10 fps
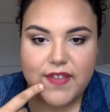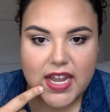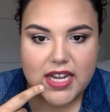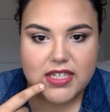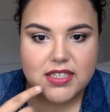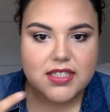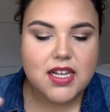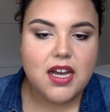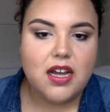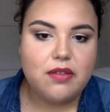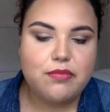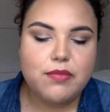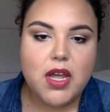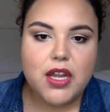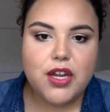face,
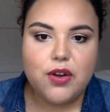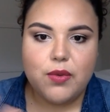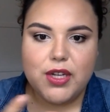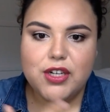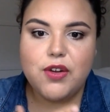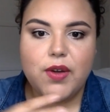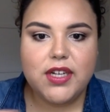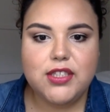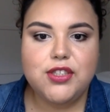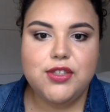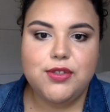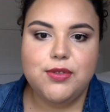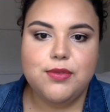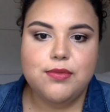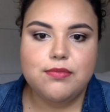when you're going to,